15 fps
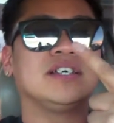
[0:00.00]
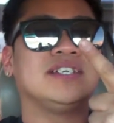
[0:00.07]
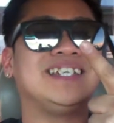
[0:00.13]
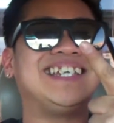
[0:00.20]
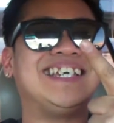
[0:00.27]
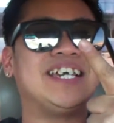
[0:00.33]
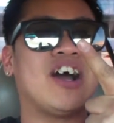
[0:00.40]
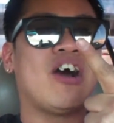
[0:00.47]

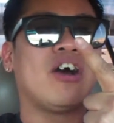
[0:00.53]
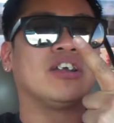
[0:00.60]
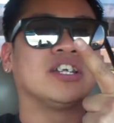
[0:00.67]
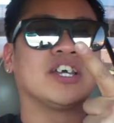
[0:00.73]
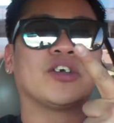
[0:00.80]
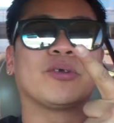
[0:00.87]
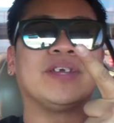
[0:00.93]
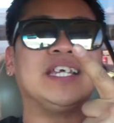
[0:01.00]

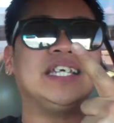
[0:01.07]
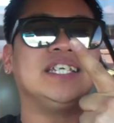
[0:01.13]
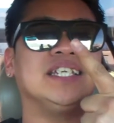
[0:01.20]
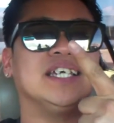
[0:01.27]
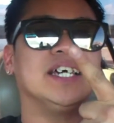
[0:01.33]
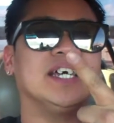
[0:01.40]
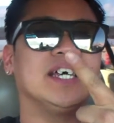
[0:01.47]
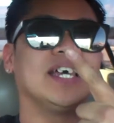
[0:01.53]
neon green,
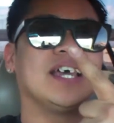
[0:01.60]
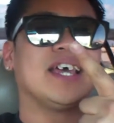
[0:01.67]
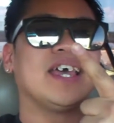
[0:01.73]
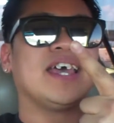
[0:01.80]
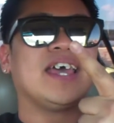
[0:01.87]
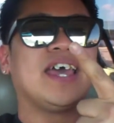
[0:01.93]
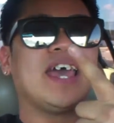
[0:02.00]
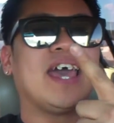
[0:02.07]

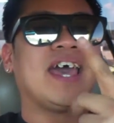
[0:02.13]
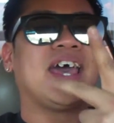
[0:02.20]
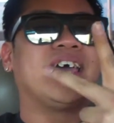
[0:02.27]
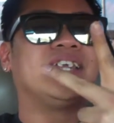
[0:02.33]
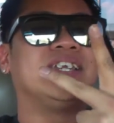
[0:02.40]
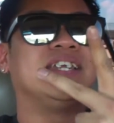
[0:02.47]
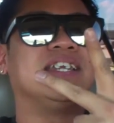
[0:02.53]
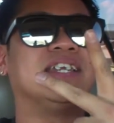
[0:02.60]

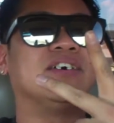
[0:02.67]
and